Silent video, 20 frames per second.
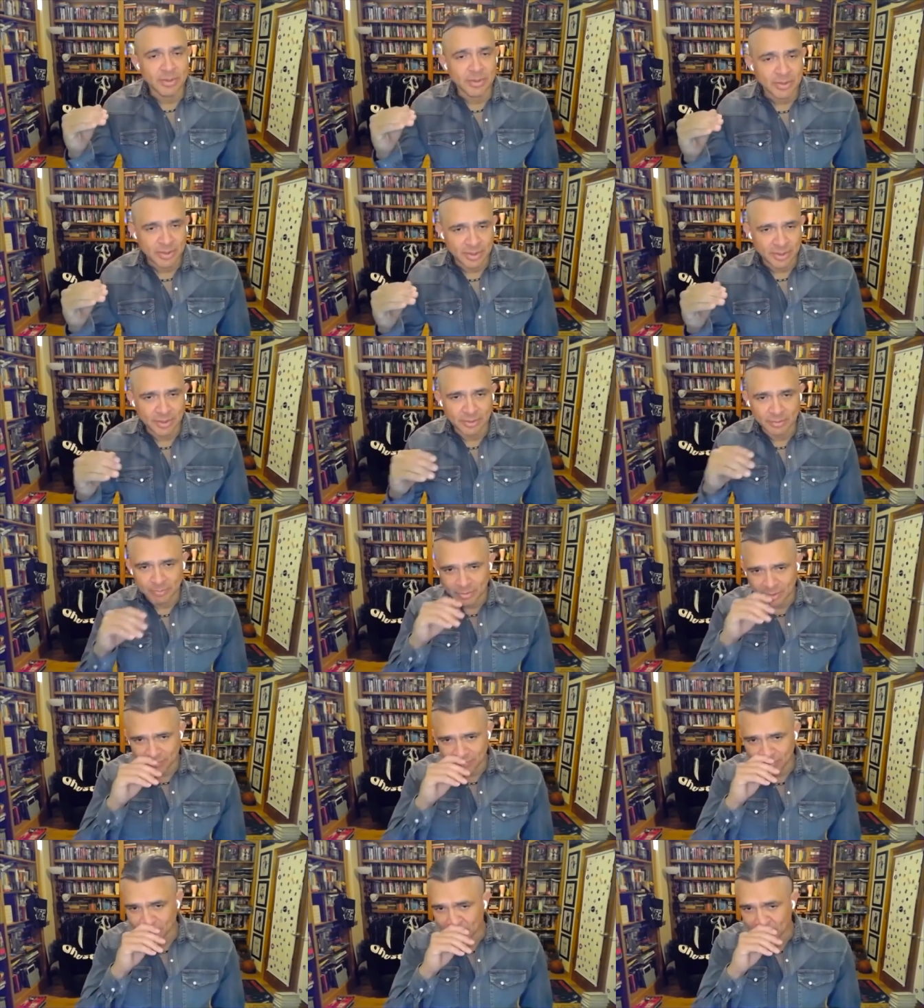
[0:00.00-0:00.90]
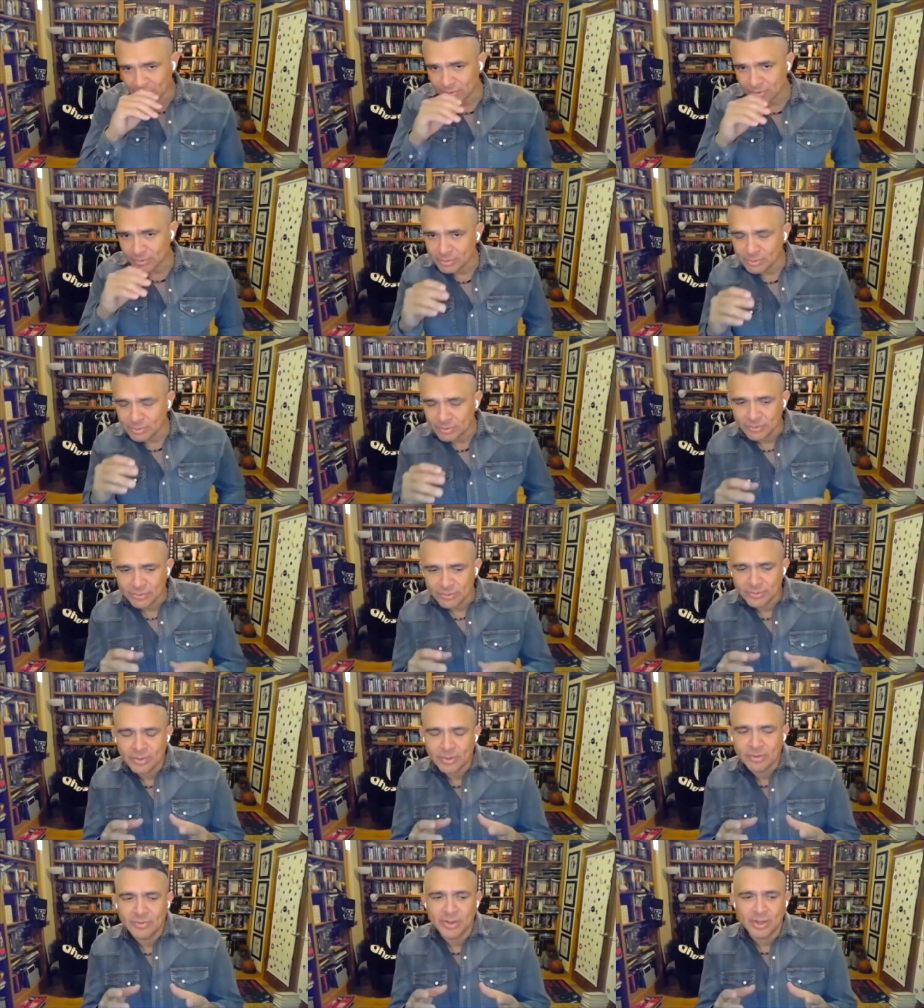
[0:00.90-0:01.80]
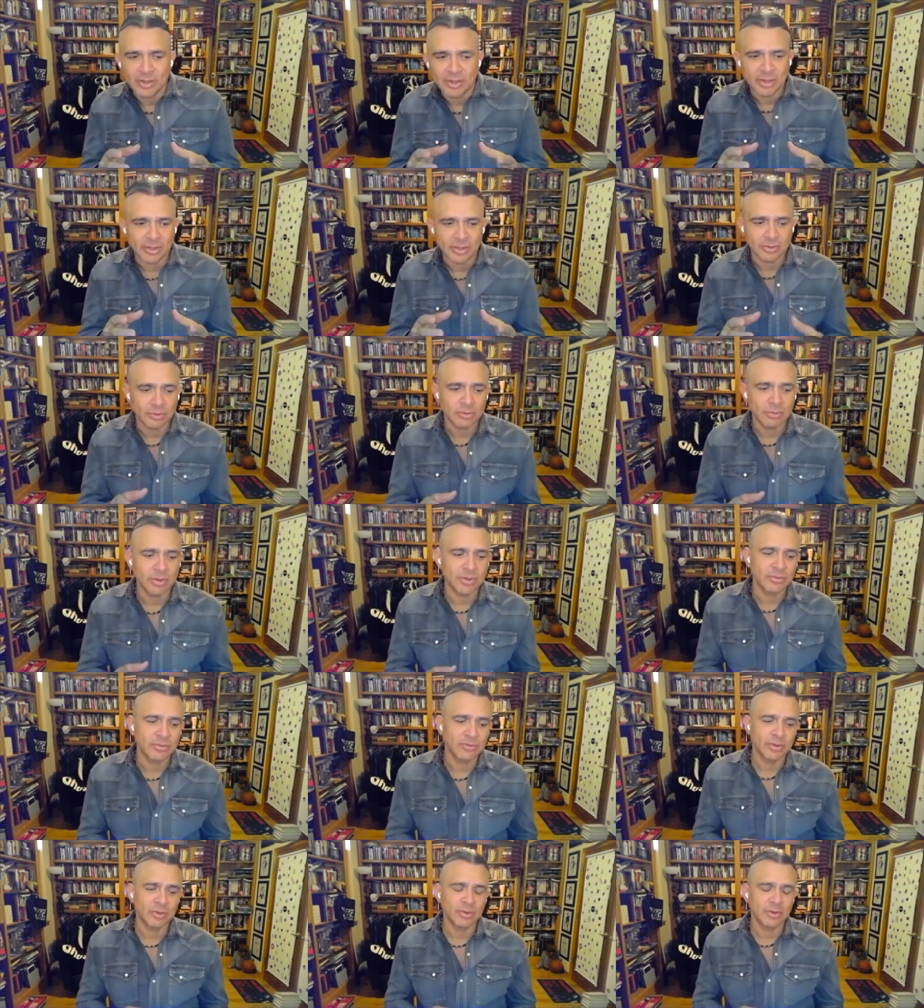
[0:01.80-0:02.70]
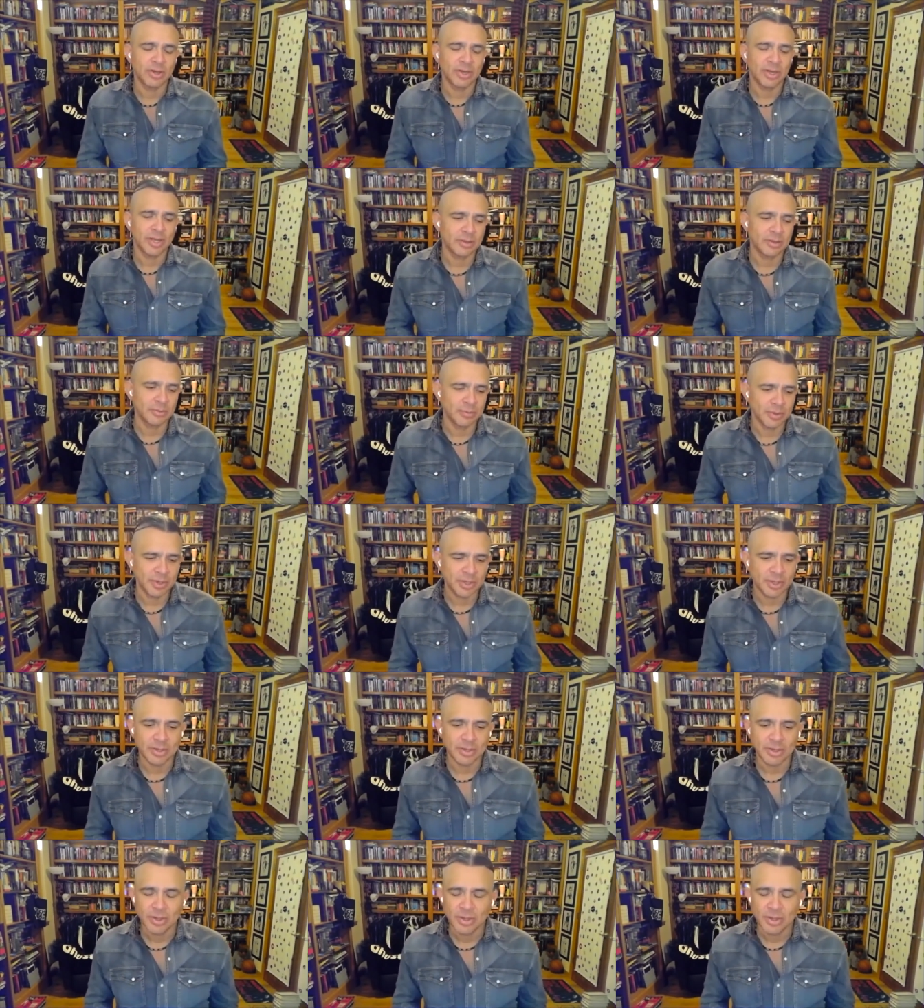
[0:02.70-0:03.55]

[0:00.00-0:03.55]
But if a final girl starts out like Laurie Strode in Halloween,